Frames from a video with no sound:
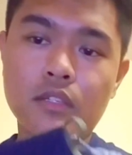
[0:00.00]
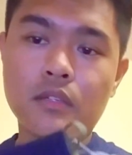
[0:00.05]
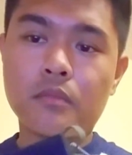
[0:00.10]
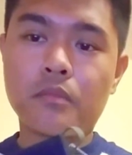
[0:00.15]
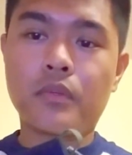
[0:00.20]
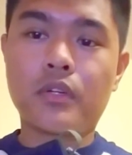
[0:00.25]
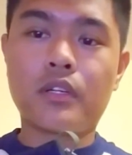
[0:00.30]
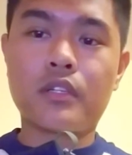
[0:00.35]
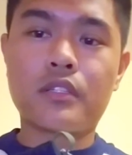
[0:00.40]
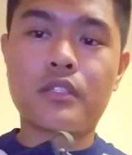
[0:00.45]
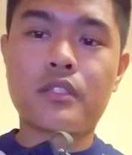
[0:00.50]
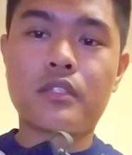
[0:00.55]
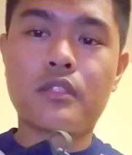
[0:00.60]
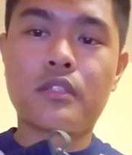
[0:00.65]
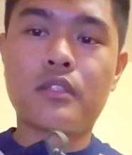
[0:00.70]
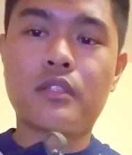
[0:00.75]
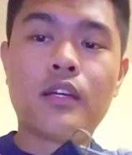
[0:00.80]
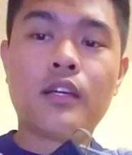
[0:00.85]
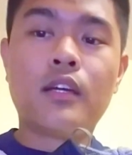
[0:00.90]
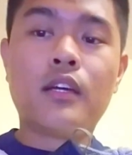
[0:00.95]
Pause.
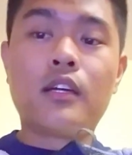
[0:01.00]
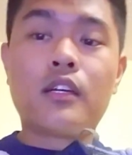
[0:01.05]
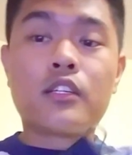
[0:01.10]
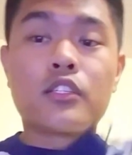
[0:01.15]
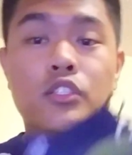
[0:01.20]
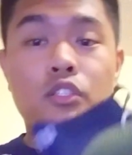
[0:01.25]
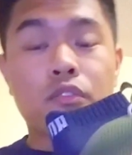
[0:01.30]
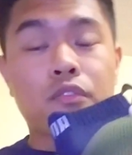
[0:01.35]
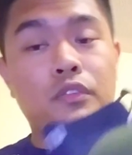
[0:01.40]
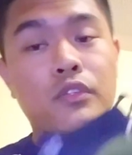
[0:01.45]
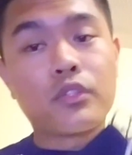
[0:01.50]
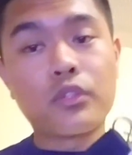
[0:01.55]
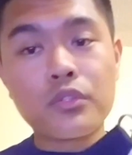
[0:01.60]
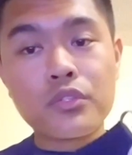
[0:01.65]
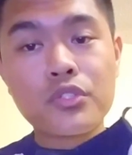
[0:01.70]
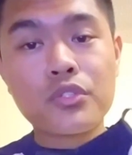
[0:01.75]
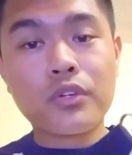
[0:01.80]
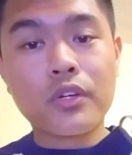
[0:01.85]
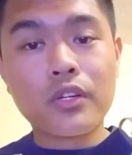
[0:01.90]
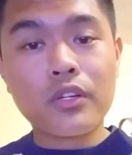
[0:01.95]
So for
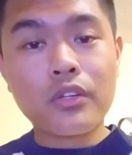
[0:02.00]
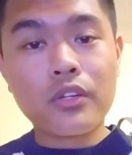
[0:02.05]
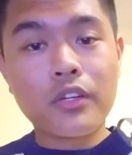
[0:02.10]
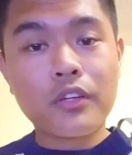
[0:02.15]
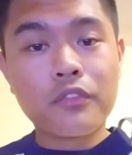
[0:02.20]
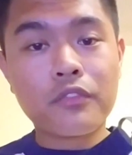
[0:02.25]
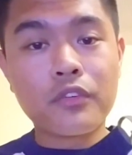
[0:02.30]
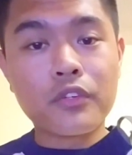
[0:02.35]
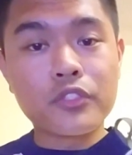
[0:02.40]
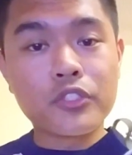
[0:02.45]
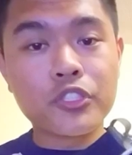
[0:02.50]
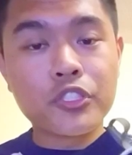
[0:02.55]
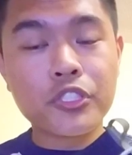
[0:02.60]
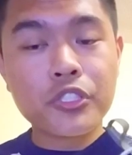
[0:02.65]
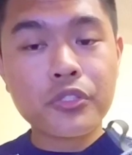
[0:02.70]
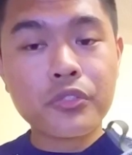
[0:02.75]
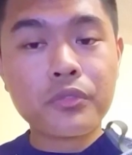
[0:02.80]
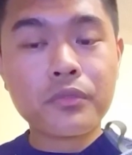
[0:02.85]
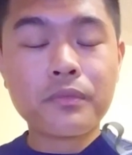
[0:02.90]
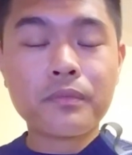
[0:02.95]
those who are looking for a
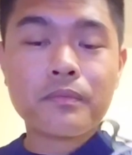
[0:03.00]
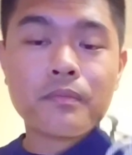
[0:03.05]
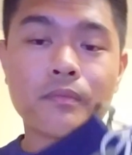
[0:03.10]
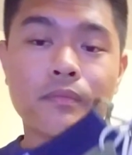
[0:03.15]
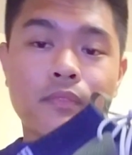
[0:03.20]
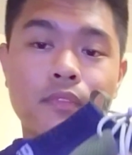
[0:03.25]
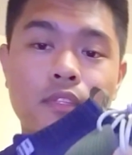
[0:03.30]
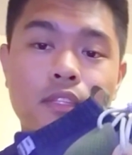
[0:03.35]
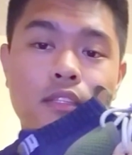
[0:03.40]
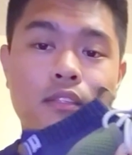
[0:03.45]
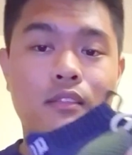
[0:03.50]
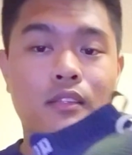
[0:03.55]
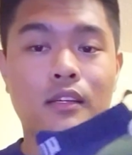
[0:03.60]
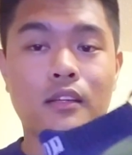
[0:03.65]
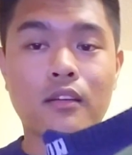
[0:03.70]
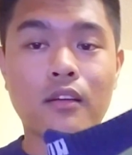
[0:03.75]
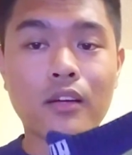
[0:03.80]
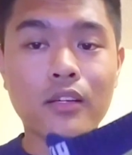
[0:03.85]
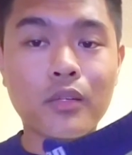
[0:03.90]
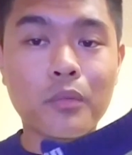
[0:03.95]
shoe, that
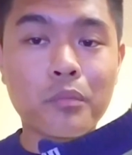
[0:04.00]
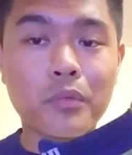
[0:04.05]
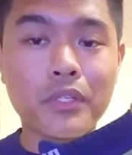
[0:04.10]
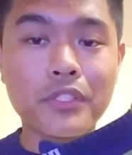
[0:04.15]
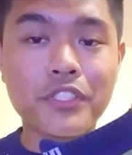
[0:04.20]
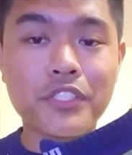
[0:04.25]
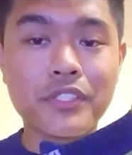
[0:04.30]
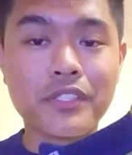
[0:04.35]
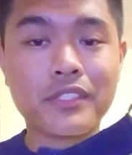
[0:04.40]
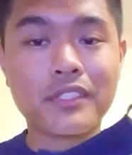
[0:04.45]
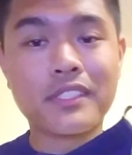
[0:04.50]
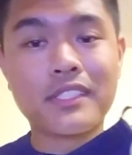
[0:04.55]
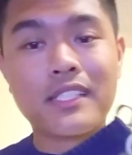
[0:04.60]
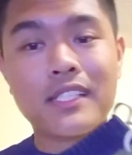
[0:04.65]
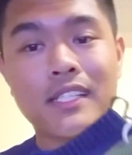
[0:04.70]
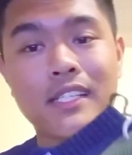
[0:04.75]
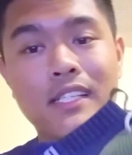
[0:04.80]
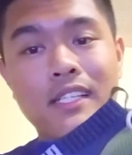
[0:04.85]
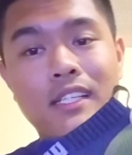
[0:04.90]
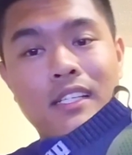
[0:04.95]
are on a budget,
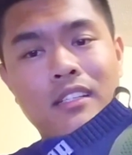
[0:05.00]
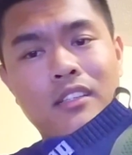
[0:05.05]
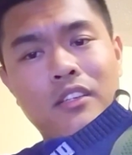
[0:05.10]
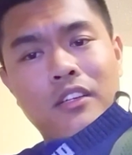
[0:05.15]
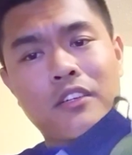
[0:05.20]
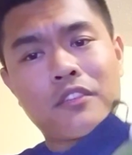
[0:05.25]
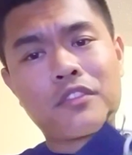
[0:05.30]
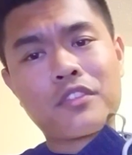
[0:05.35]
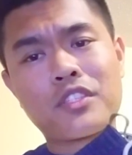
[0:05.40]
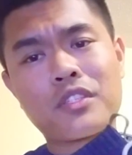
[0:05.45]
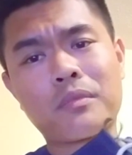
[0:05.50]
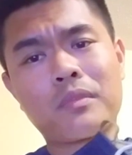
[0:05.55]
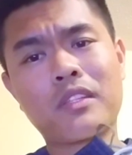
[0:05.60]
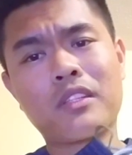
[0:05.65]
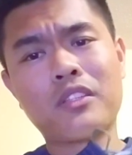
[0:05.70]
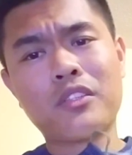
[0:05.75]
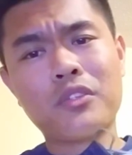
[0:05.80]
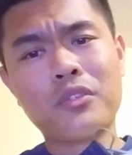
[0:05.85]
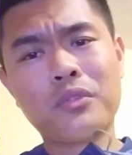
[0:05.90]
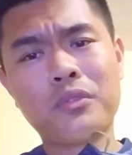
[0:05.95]
looking for
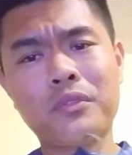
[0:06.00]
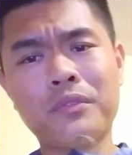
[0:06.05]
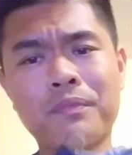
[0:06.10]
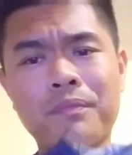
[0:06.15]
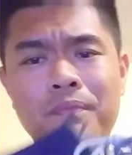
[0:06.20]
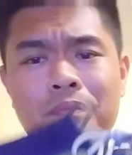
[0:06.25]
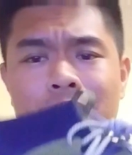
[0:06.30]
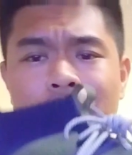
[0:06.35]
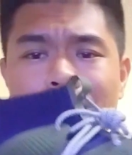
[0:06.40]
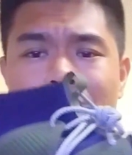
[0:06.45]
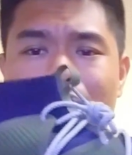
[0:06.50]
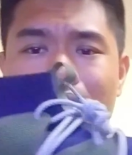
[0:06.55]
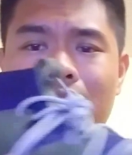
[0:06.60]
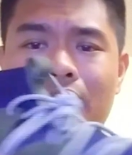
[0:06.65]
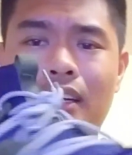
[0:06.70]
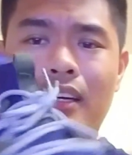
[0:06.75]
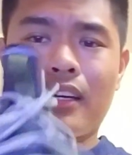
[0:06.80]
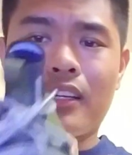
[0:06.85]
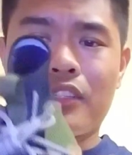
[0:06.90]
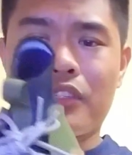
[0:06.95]
something new,
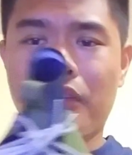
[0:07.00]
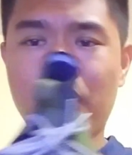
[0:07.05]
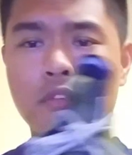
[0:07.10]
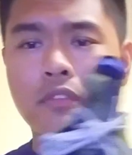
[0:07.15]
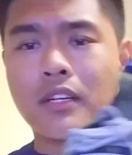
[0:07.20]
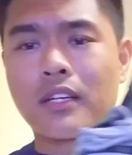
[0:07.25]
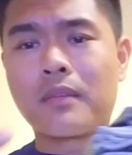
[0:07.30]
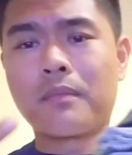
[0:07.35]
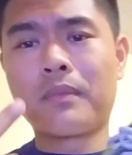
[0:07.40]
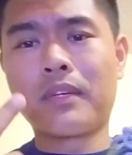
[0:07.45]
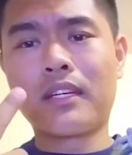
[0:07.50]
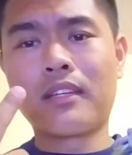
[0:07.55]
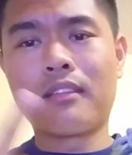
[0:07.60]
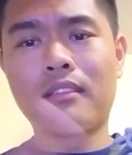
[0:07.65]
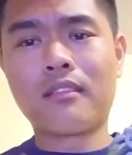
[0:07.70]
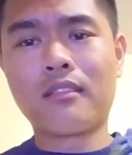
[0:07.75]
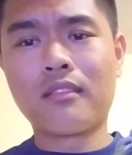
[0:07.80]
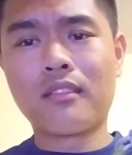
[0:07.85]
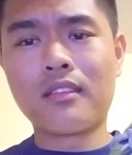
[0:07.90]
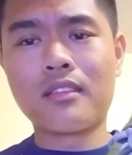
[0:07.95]
I totally recommend
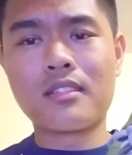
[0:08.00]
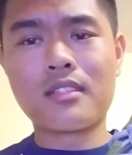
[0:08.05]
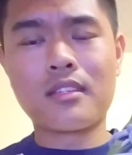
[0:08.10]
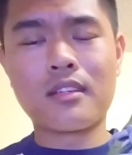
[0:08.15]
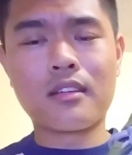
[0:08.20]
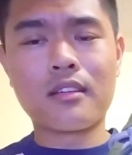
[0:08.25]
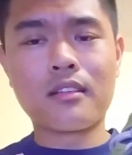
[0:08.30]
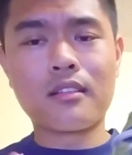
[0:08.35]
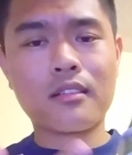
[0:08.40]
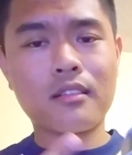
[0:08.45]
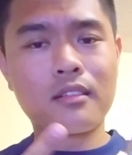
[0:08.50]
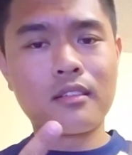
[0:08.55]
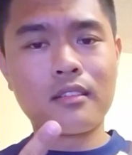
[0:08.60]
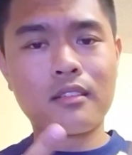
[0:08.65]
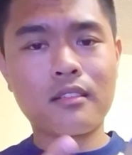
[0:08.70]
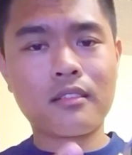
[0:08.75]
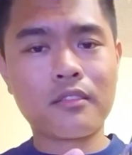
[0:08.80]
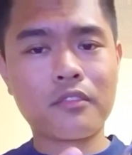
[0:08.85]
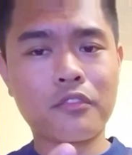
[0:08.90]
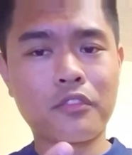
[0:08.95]
this here
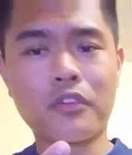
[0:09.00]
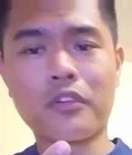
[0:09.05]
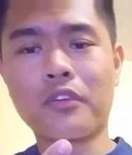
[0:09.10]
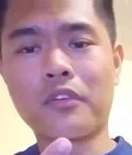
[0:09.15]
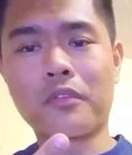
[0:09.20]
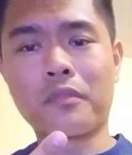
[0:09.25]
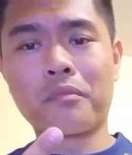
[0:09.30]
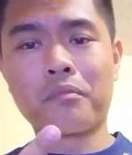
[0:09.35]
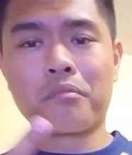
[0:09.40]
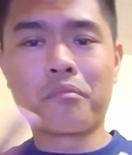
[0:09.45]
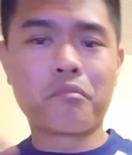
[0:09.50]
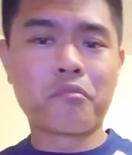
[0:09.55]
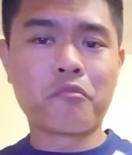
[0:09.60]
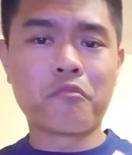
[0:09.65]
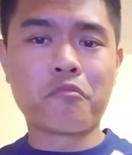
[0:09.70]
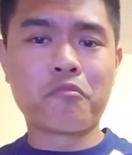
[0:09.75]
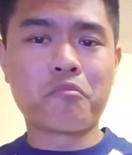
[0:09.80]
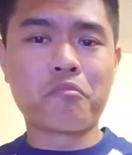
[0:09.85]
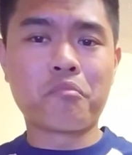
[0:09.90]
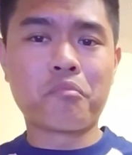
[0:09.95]
for
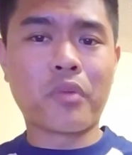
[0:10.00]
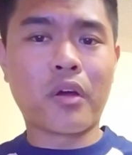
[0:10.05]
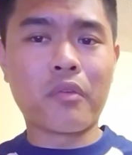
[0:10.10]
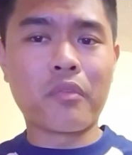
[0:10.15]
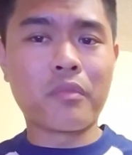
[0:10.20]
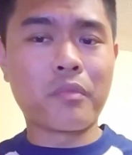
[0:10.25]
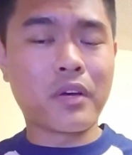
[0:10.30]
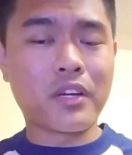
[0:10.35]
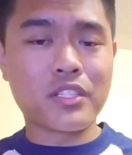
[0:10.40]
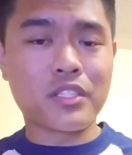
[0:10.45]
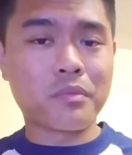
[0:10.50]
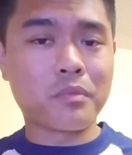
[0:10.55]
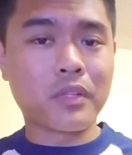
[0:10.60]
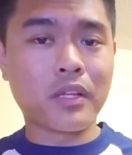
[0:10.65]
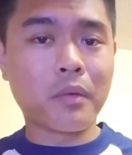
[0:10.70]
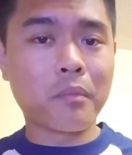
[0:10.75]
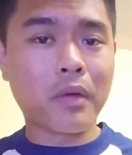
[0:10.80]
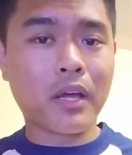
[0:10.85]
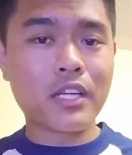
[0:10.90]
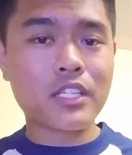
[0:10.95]
possibly
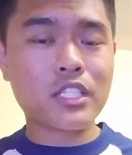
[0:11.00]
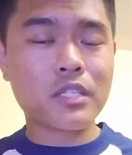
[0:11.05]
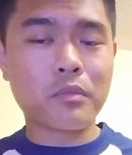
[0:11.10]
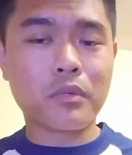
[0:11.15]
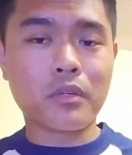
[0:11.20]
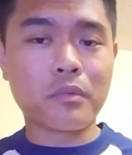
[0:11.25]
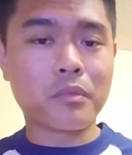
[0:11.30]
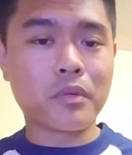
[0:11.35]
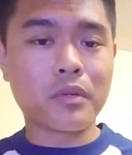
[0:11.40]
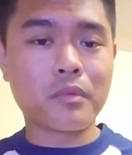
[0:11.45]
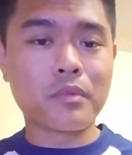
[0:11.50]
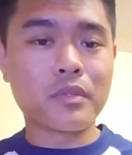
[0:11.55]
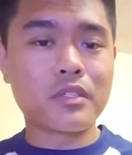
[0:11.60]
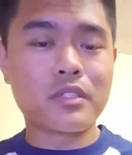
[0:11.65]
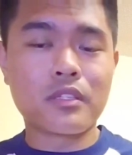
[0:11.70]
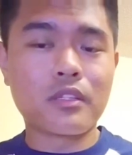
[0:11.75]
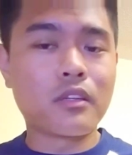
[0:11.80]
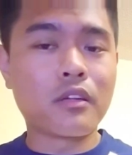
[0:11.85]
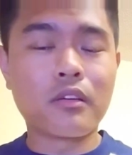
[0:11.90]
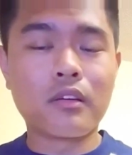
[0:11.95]
a basketball
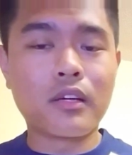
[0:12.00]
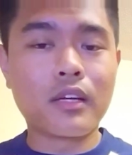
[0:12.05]
purpose. It